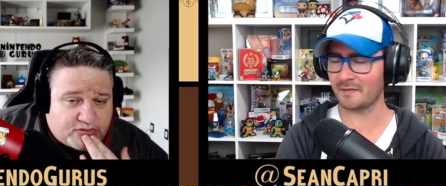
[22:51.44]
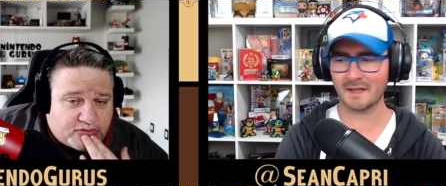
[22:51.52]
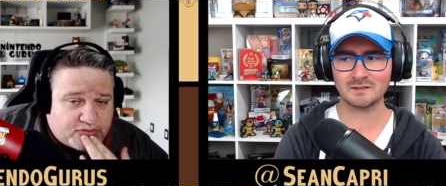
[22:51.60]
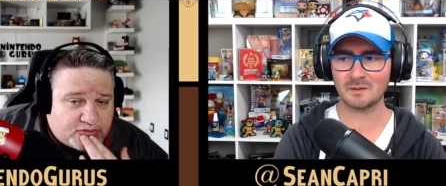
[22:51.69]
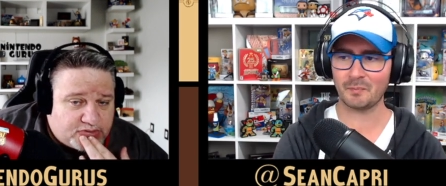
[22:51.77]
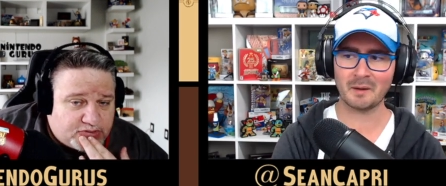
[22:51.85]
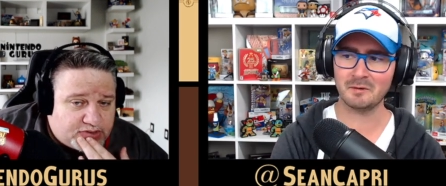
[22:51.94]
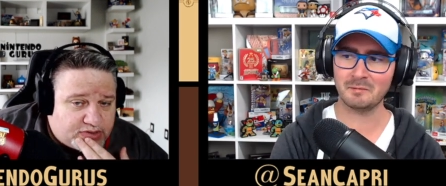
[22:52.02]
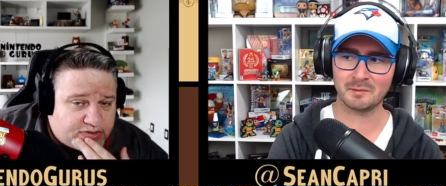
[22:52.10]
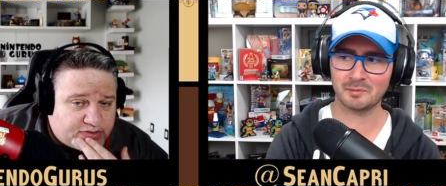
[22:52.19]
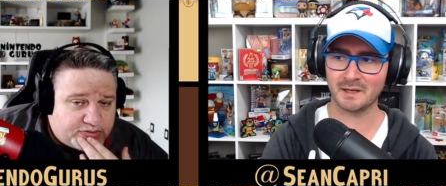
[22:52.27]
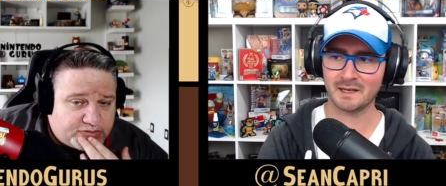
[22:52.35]
Speaker 1: That's i am am gonna
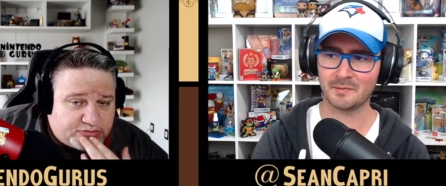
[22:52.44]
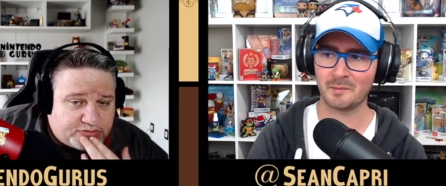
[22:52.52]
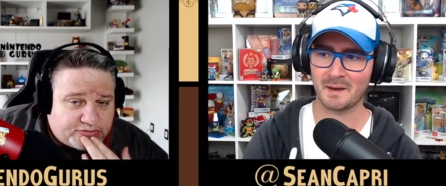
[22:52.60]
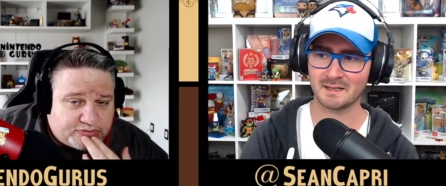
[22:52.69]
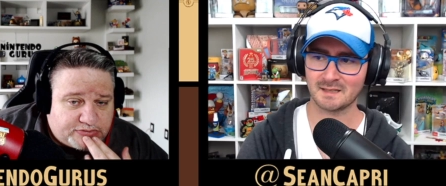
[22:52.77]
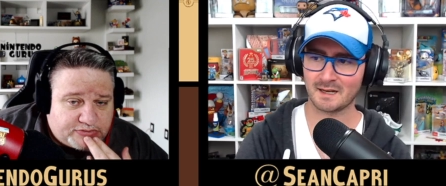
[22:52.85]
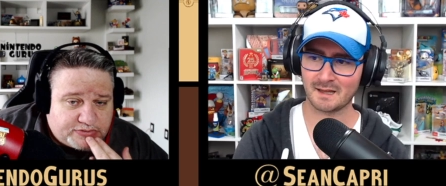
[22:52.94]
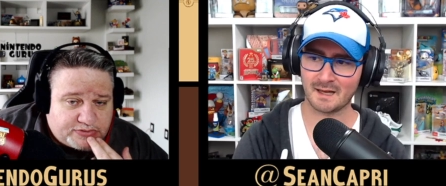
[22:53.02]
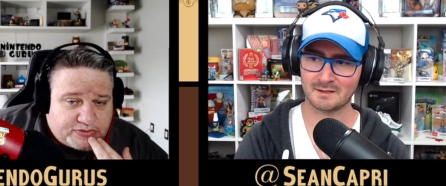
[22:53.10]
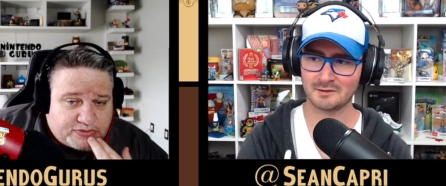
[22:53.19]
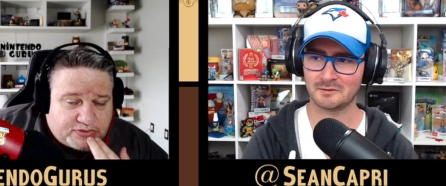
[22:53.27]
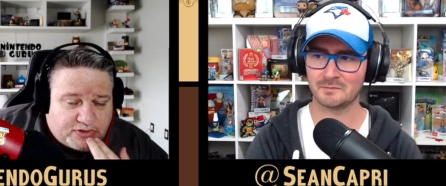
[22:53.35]
be playing the mess out of
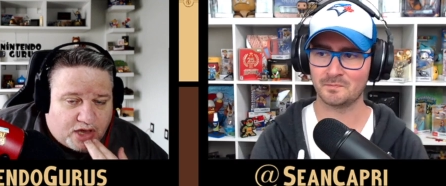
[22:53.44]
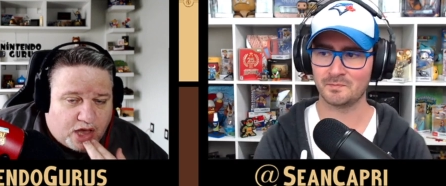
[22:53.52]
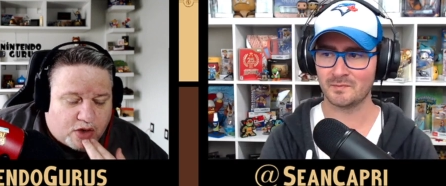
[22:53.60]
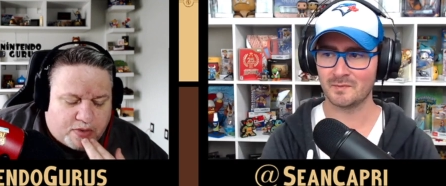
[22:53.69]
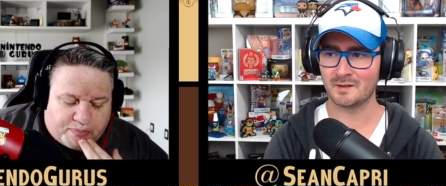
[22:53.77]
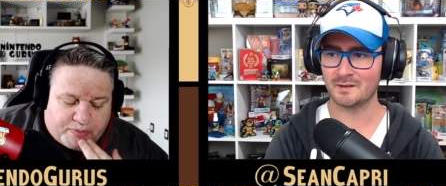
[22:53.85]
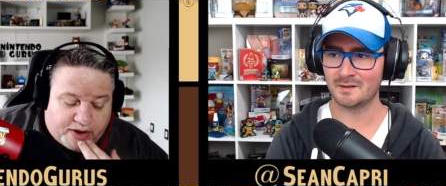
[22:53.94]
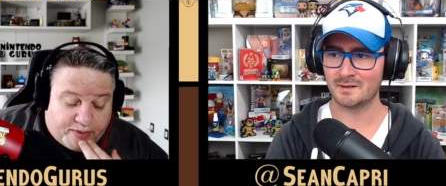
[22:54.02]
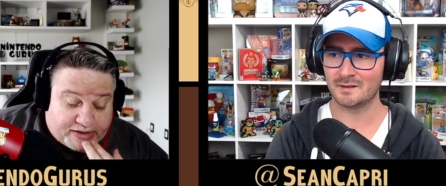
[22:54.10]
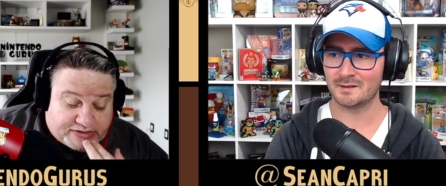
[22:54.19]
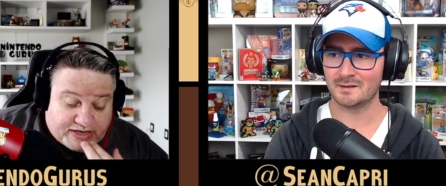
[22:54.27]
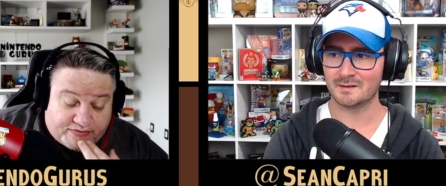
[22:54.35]
that, dude.
Speaker 2: Uh, I'm gonna be playing the
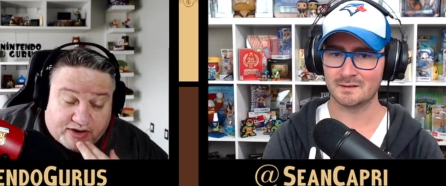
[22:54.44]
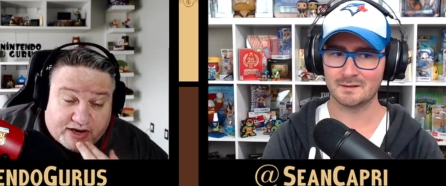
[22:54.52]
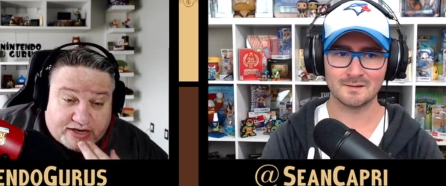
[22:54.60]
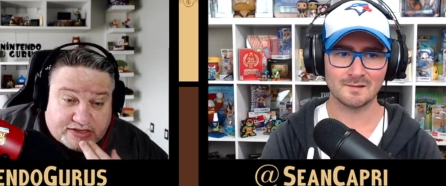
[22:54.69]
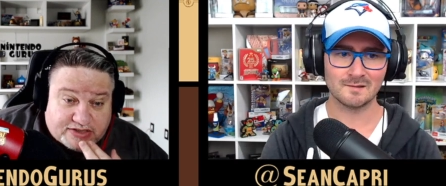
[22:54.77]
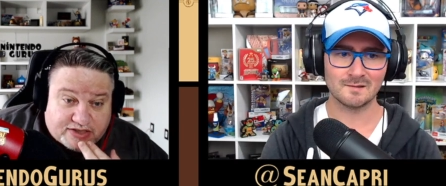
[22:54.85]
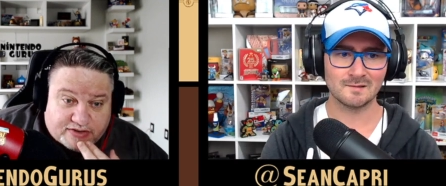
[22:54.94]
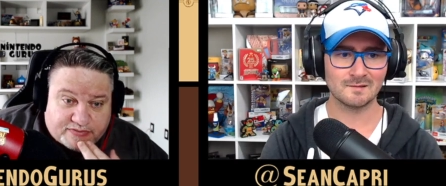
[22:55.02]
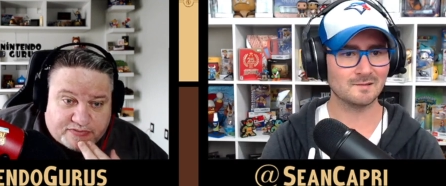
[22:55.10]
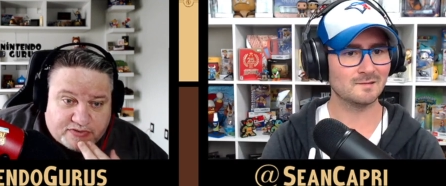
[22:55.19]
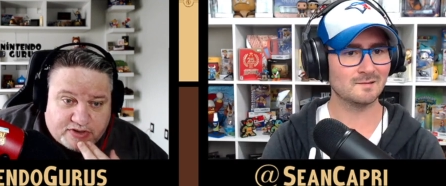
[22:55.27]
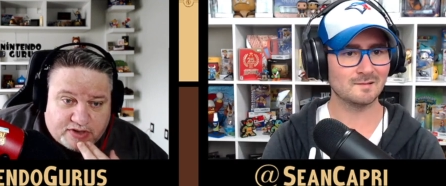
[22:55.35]
mess out of a lot of
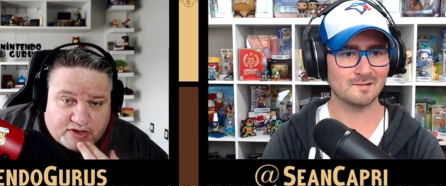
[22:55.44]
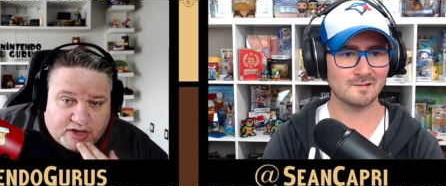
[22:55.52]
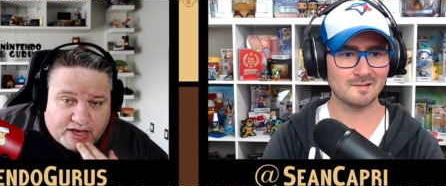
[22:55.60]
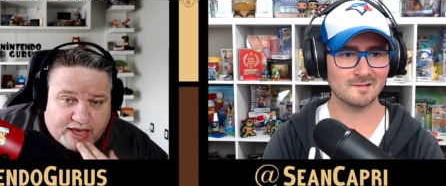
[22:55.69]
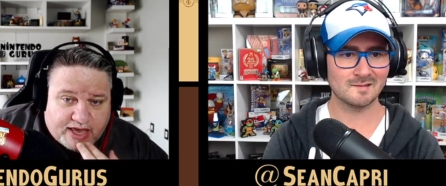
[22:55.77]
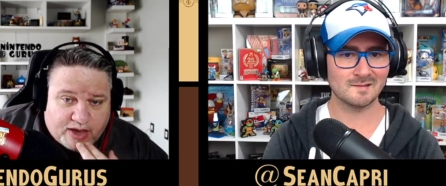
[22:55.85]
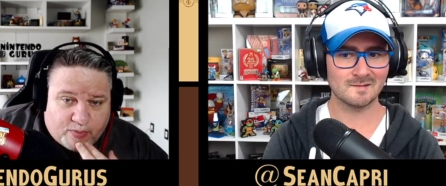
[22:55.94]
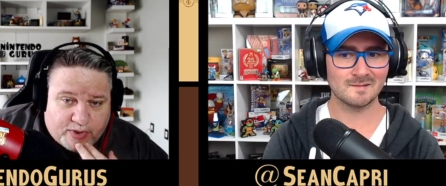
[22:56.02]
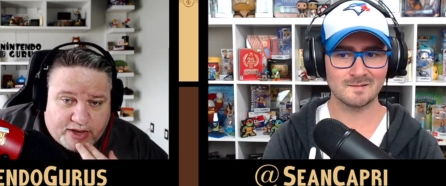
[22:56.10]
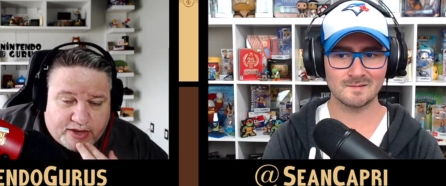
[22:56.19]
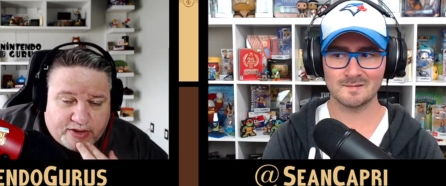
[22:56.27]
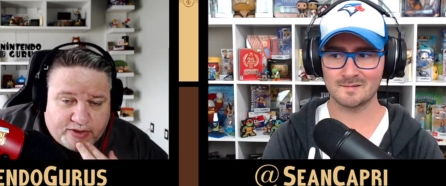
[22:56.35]
stuff. I can't wait.
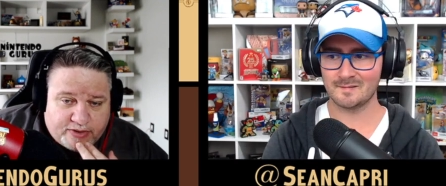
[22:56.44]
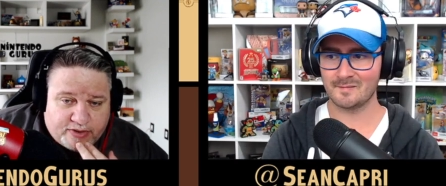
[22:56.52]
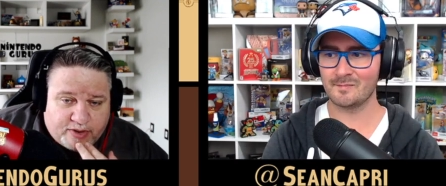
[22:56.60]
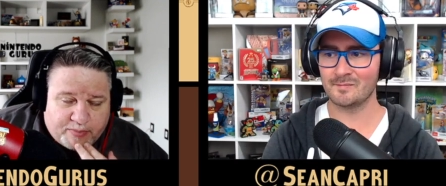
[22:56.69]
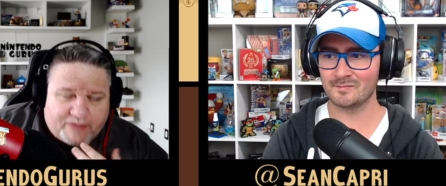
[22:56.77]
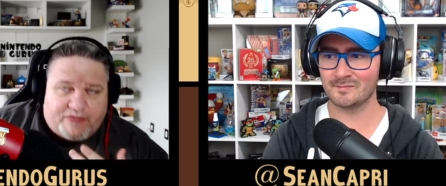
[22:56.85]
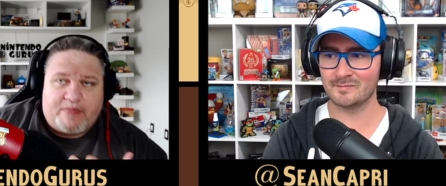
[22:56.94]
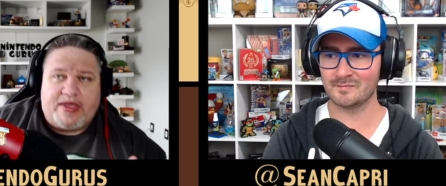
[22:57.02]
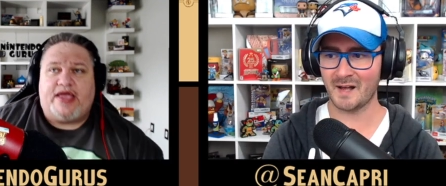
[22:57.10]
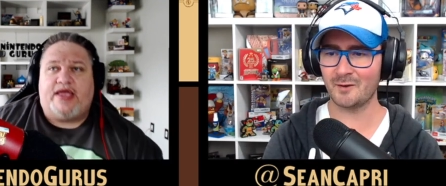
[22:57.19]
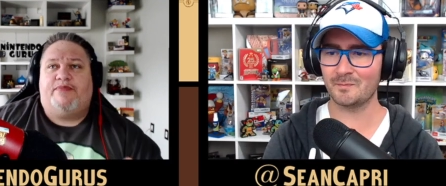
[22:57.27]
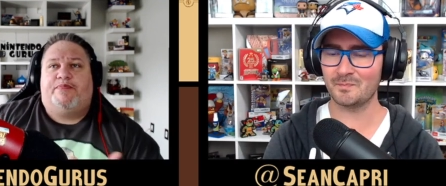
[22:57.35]
Mm -hmm. But for
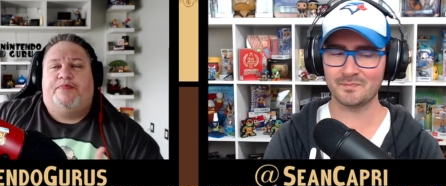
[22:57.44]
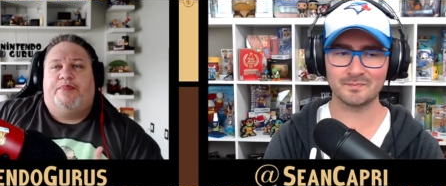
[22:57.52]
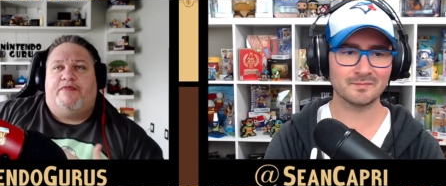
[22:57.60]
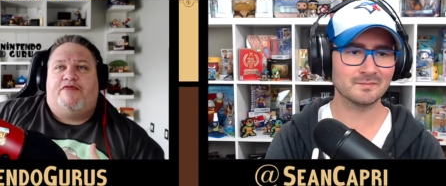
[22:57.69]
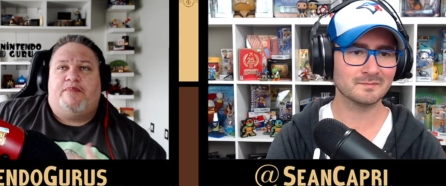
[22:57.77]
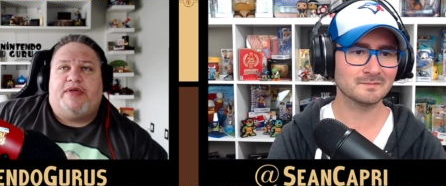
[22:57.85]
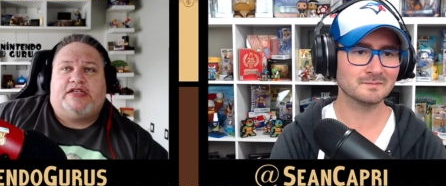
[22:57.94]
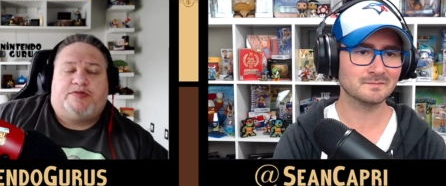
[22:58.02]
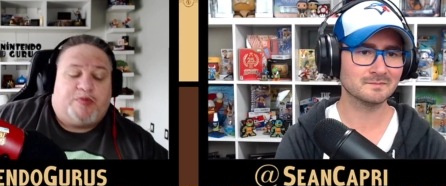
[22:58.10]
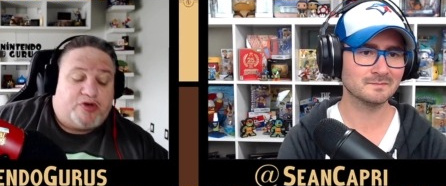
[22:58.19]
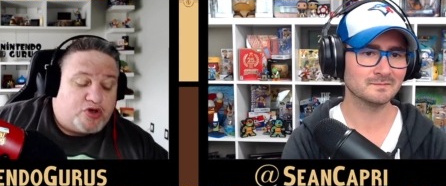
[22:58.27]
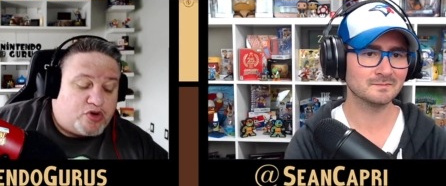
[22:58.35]
mm-hmm. me, I... but for me,
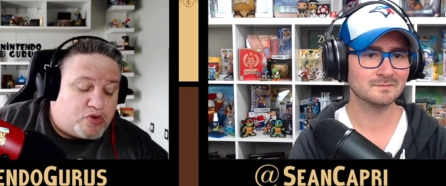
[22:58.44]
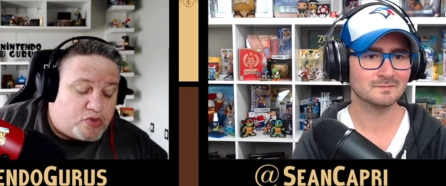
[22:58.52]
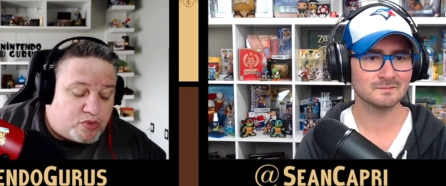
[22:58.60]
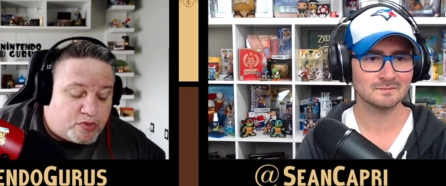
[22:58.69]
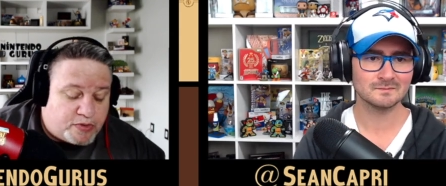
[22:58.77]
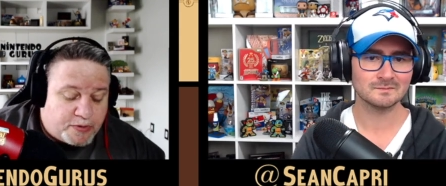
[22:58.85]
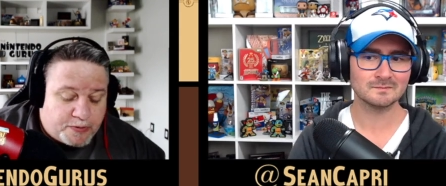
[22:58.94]
Splatoon.